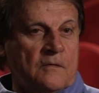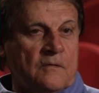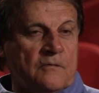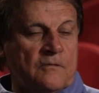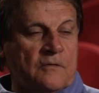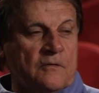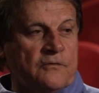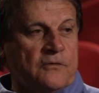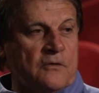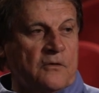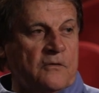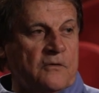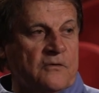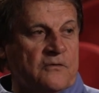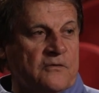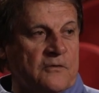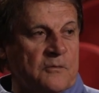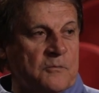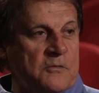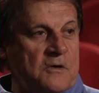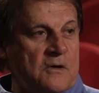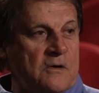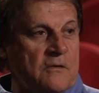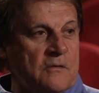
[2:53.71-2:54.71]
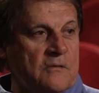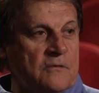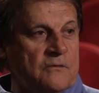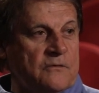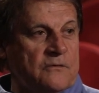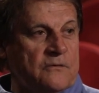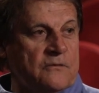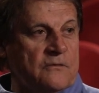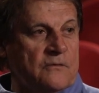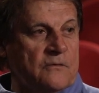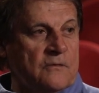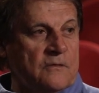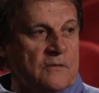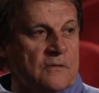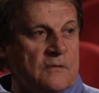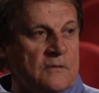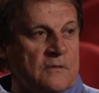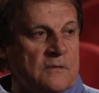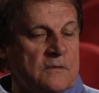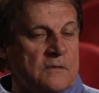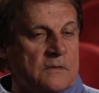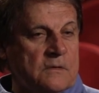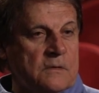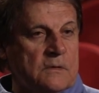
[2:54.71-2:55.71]
for 30-some years.
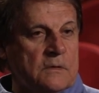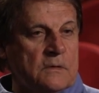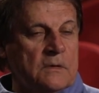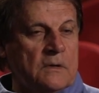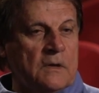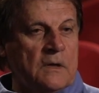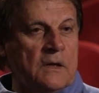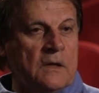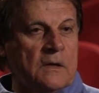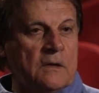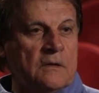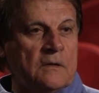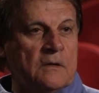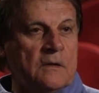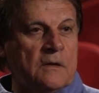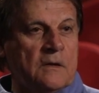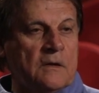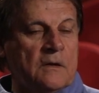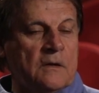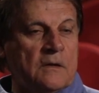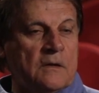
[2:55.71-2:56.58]
And